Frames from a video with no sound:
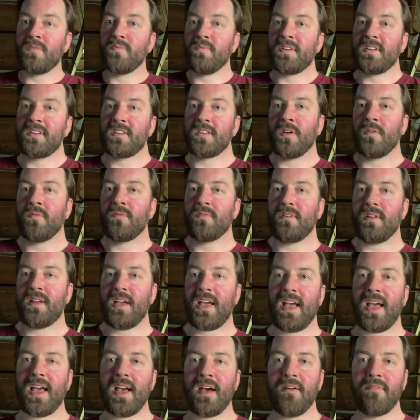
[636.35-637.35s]
we don't
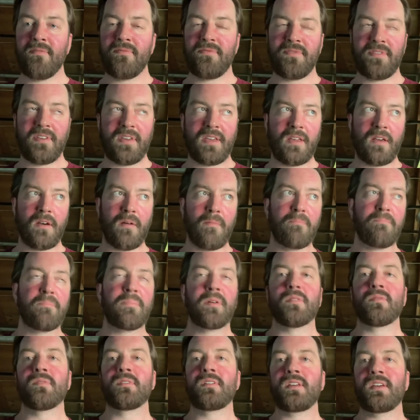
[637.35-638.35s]
have the
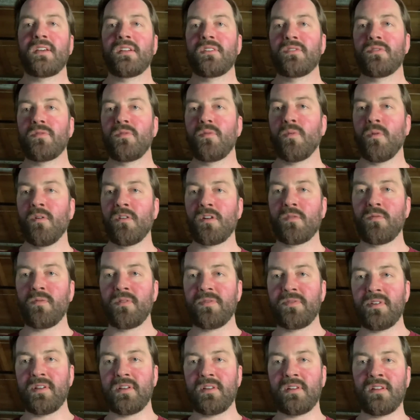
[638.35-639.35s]
ability to work
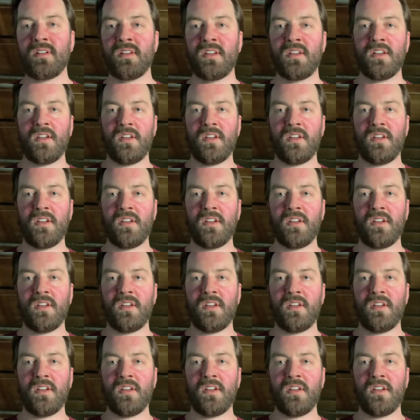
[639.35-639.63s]
within